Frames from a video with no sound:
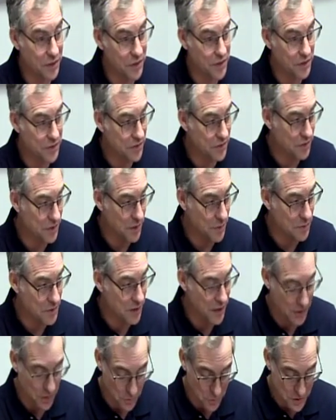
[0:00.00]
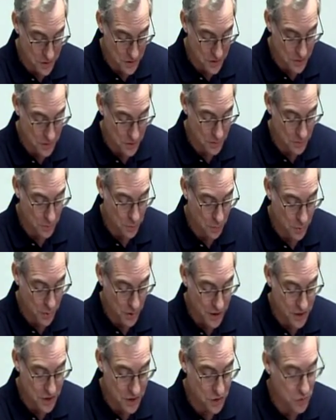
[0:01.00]
and this subtitle was to
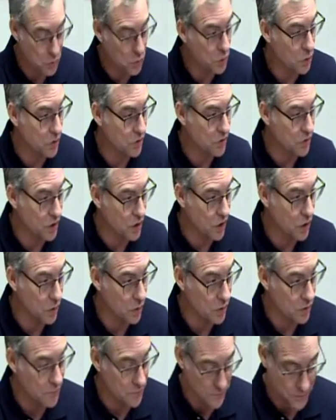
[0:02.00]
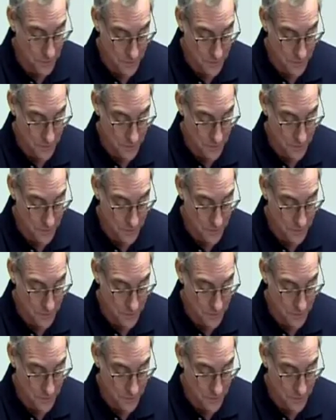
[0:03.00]
press toward the goal.